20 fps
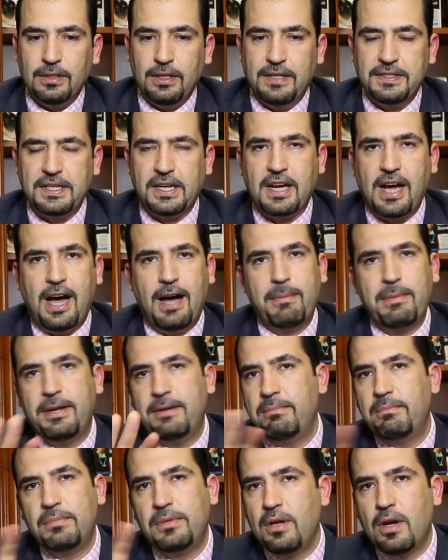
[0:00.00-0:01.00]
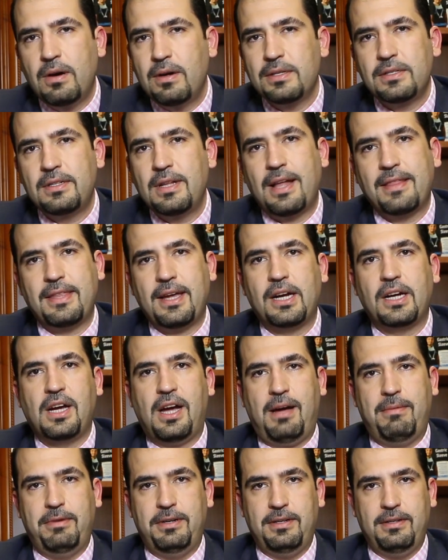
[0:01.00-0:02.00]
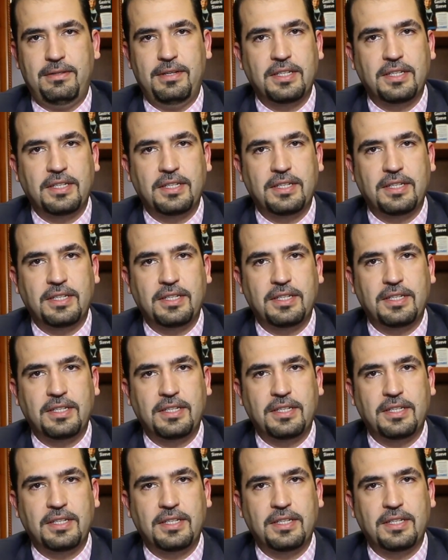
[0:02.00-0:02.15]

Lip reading: Is it common? No, it's not that common.